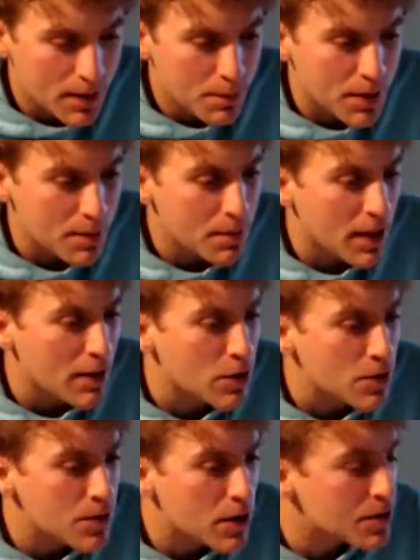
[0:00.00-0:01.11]
but
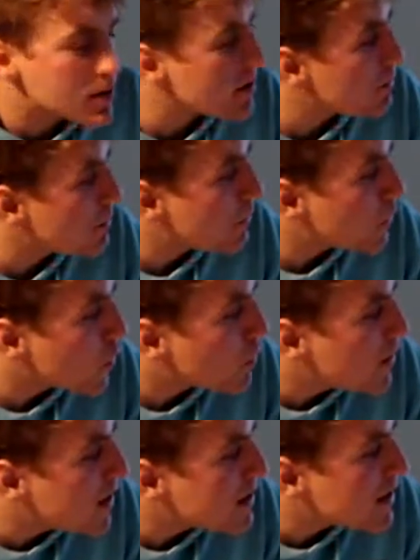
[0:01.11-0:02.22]
who knows, in
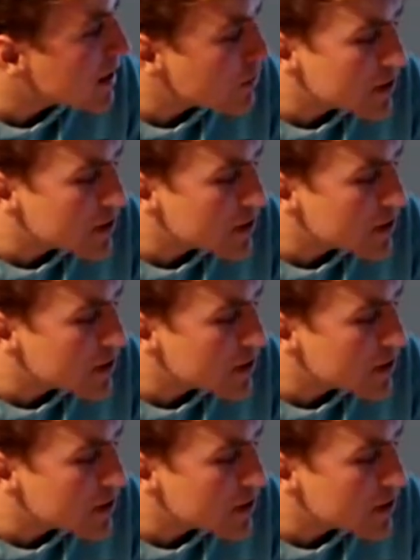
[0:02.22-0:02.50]
4 weeks,